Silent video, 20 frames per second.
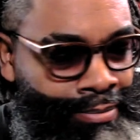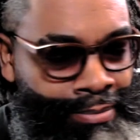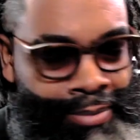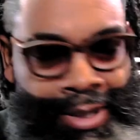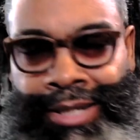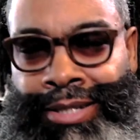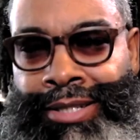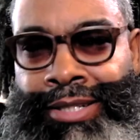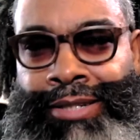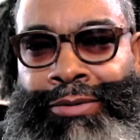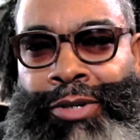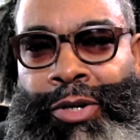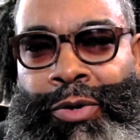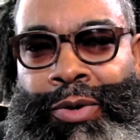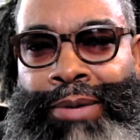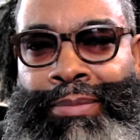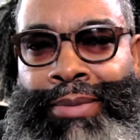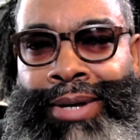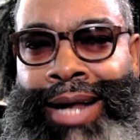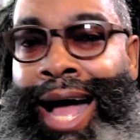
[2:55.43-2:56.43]
pieces of
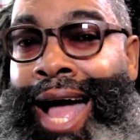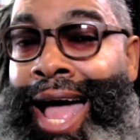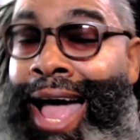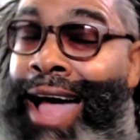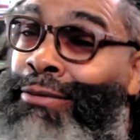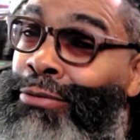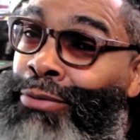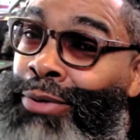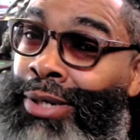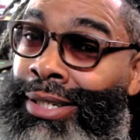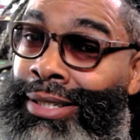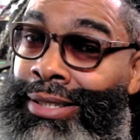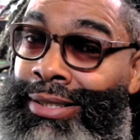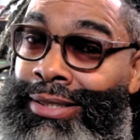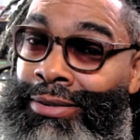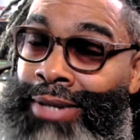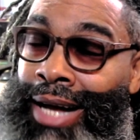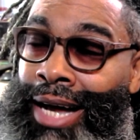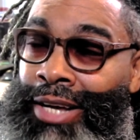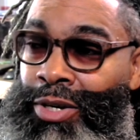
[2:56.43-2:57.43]
equipment. I have one.
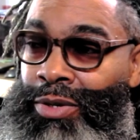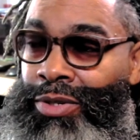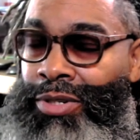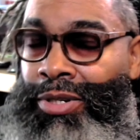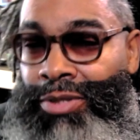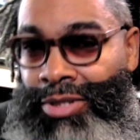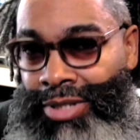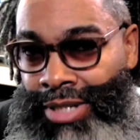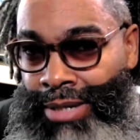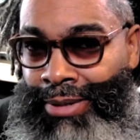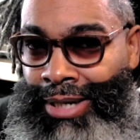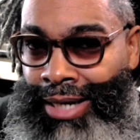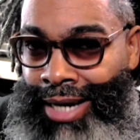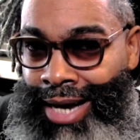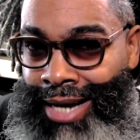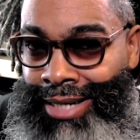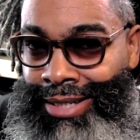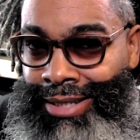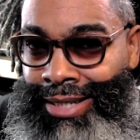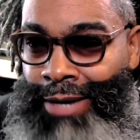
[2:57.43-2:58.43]
I use it on some
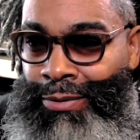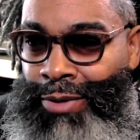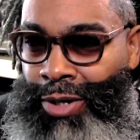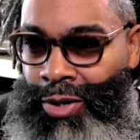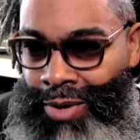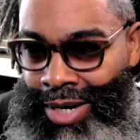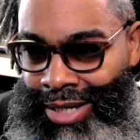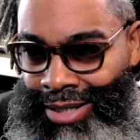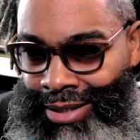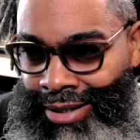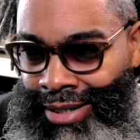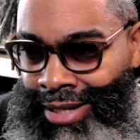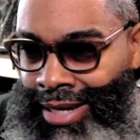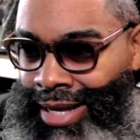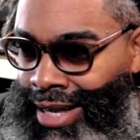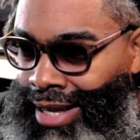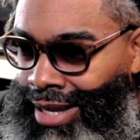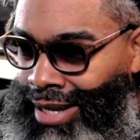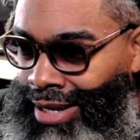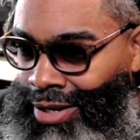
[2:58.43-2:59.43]
clients that request it.
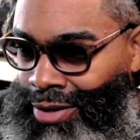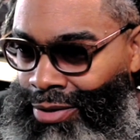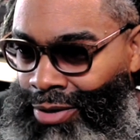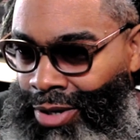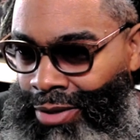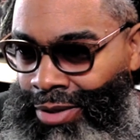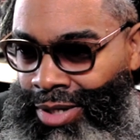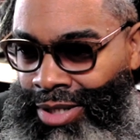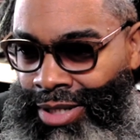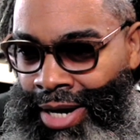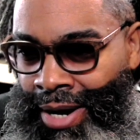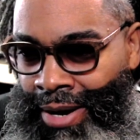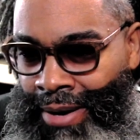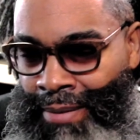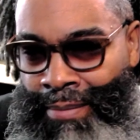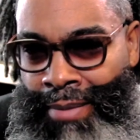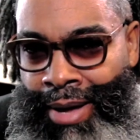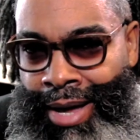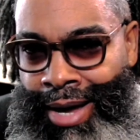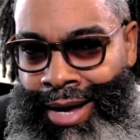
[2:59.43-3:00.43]
It's
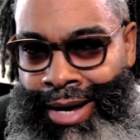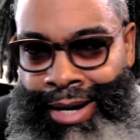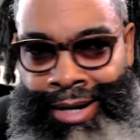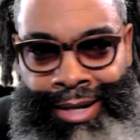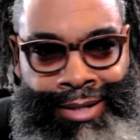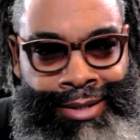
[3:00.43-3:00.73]
aromatic.